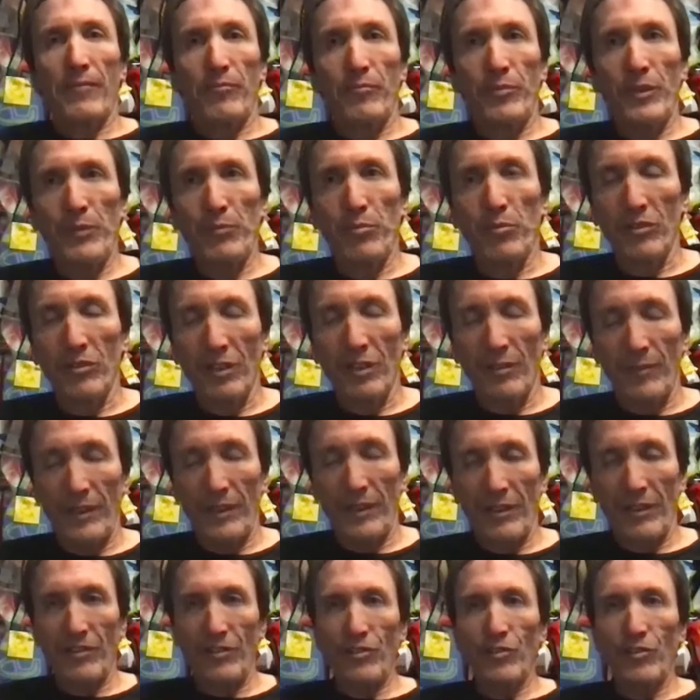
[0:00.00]
people coming
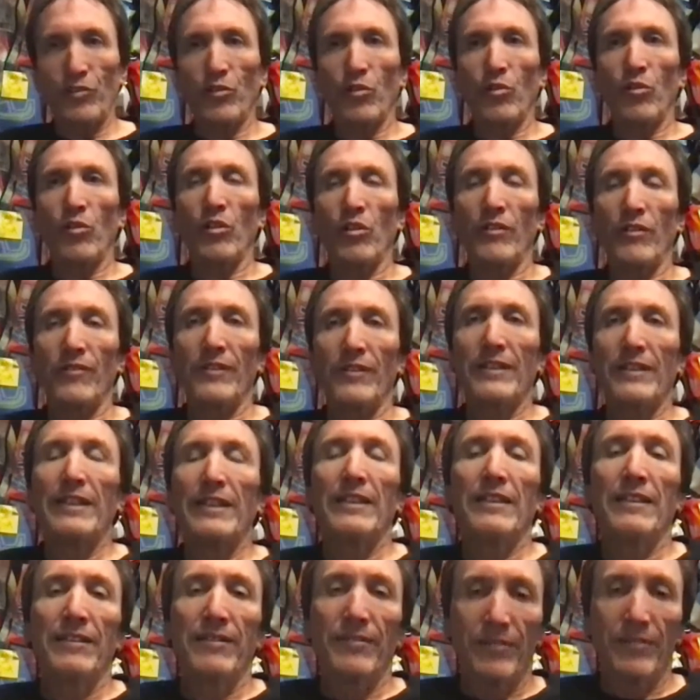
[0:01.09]
in the store,
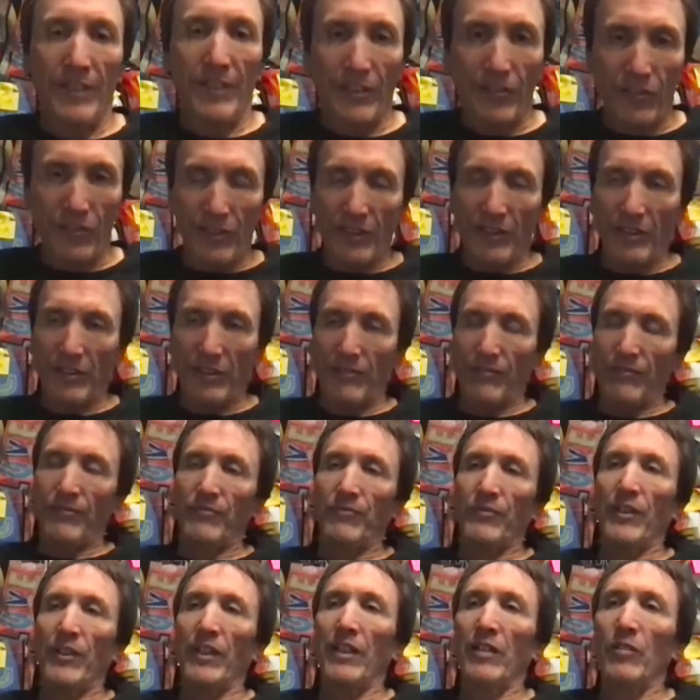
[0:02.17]
they see a
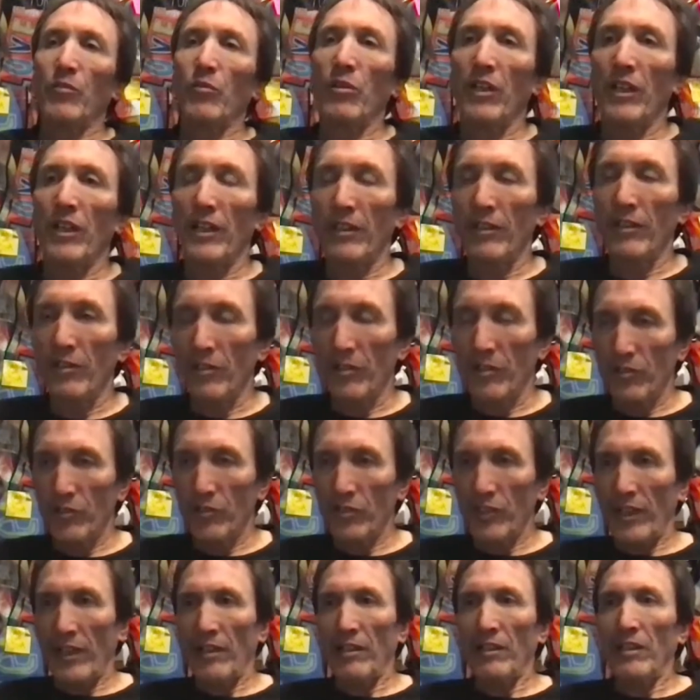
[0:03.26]
Firewire,
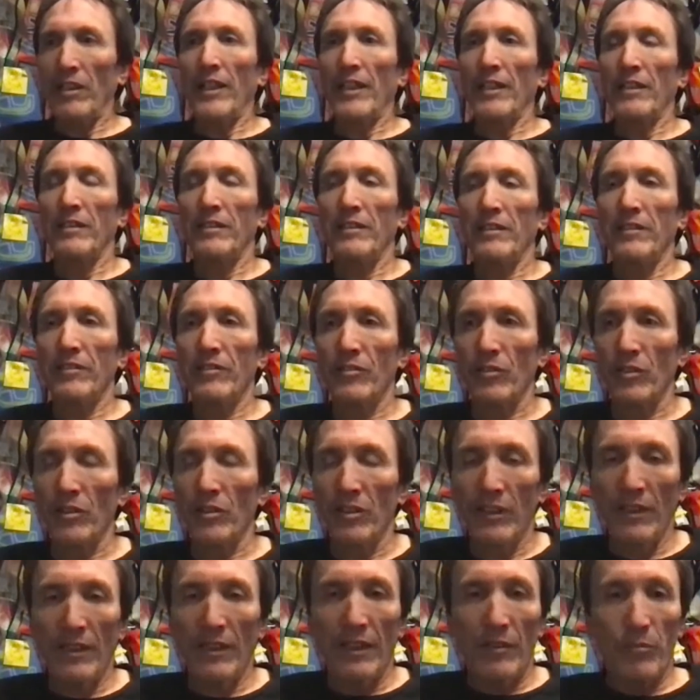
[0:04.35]
Channel Islands, or
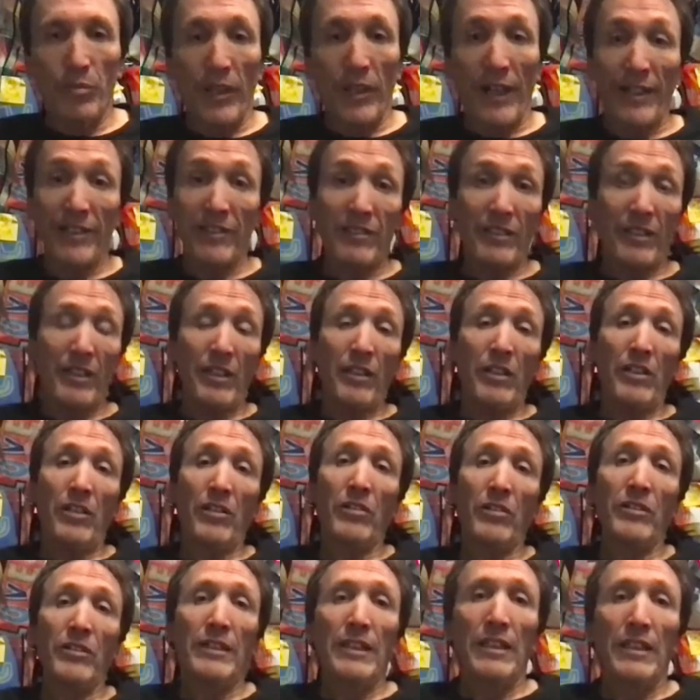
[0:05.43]
Plyzel.
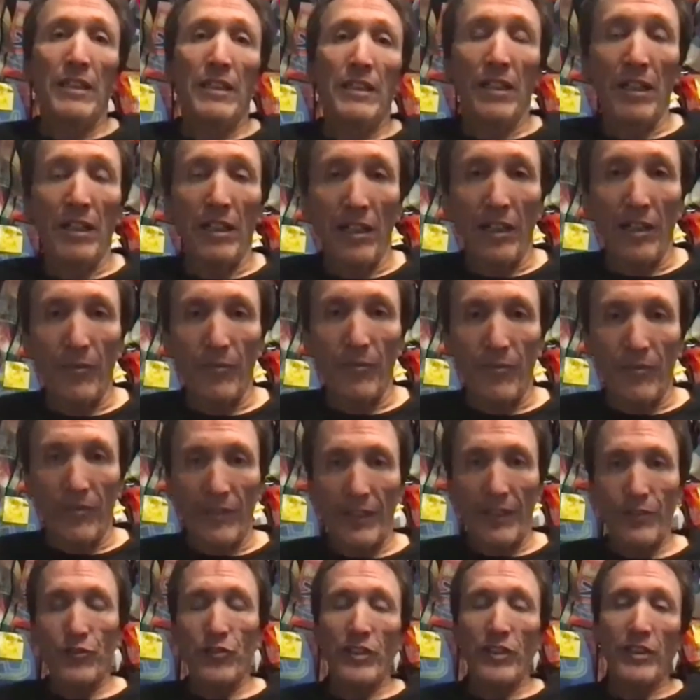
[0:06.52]

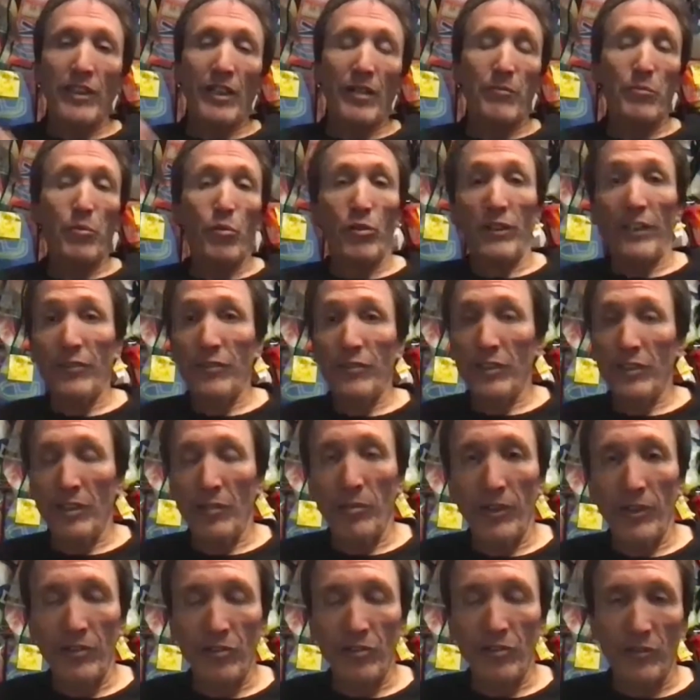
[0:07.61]
They've seen that board. They've seen the
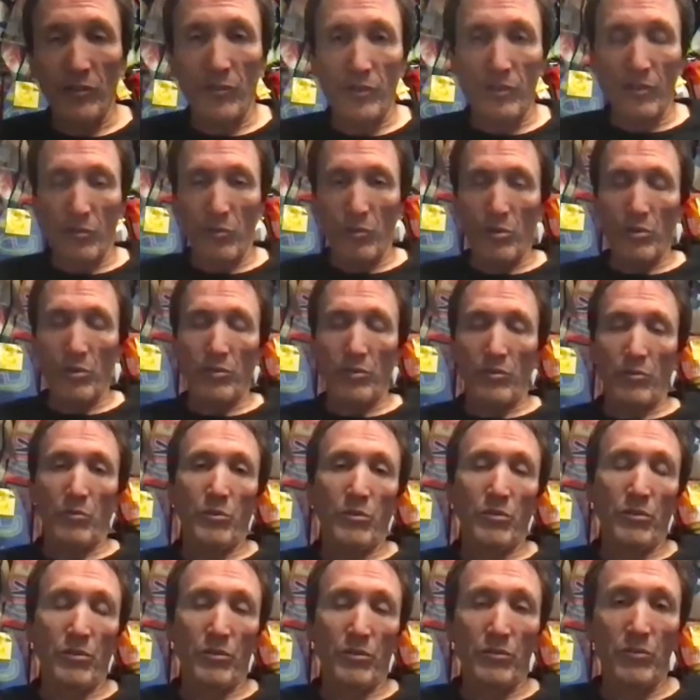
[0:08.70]
best surfers in the
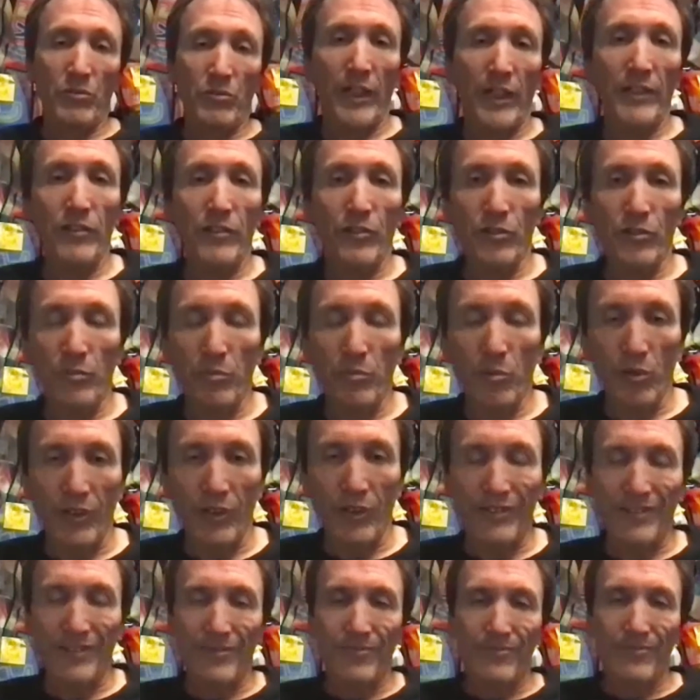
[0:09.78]
world riding those
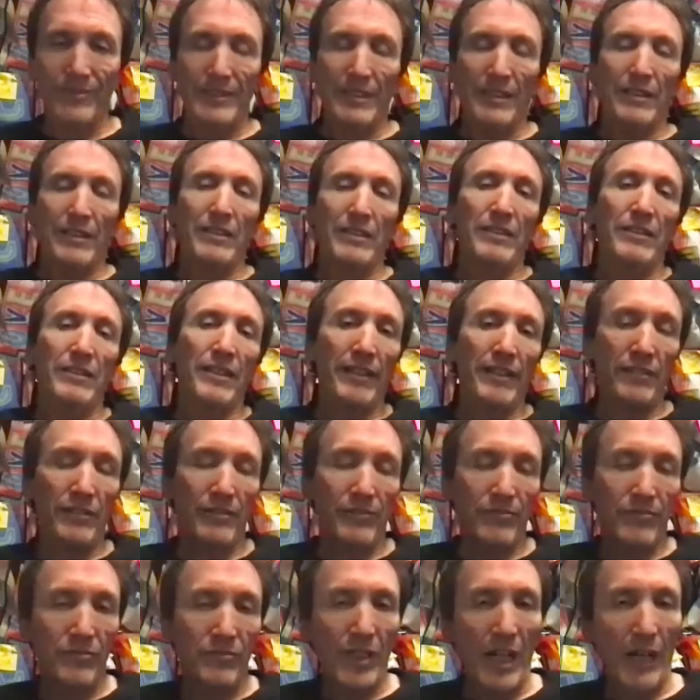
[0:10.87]
boards. That's
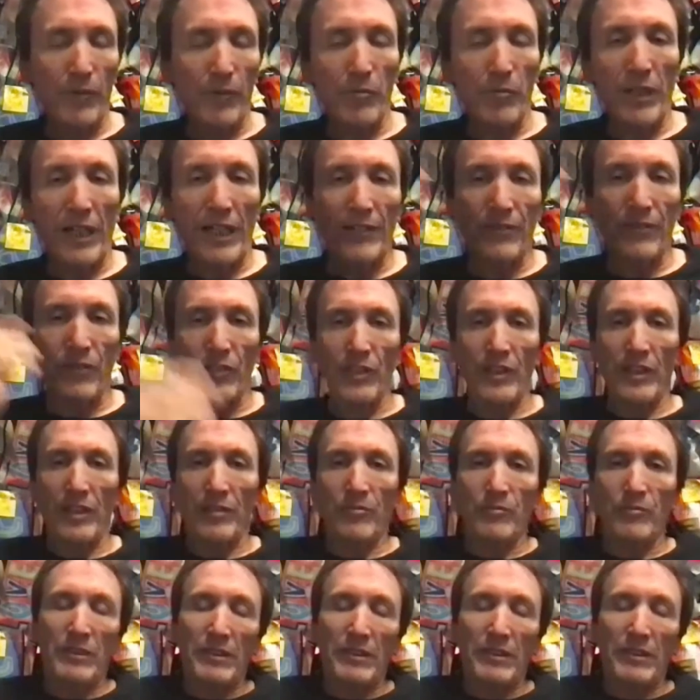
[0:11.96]
top of mind for them.